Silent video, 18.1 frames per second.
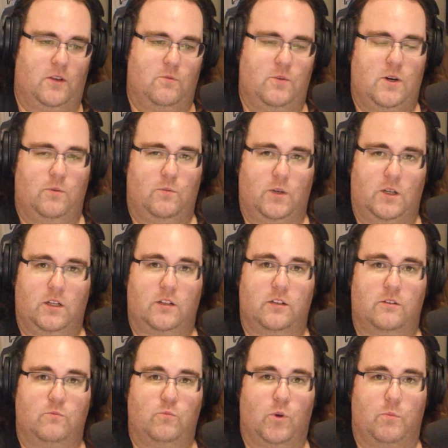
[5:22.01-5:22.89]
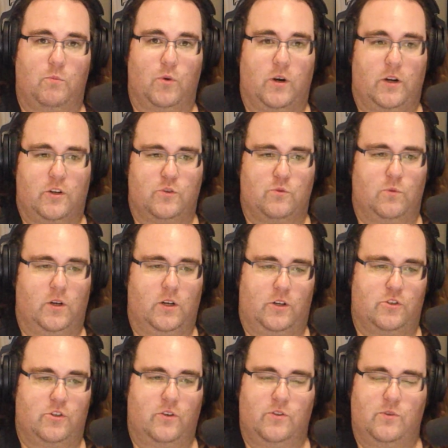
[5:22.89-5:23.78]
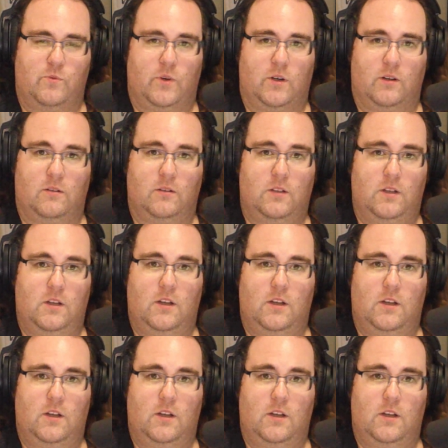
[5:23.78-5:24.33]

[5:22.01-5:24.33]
well, we're British, we're gonna show that we're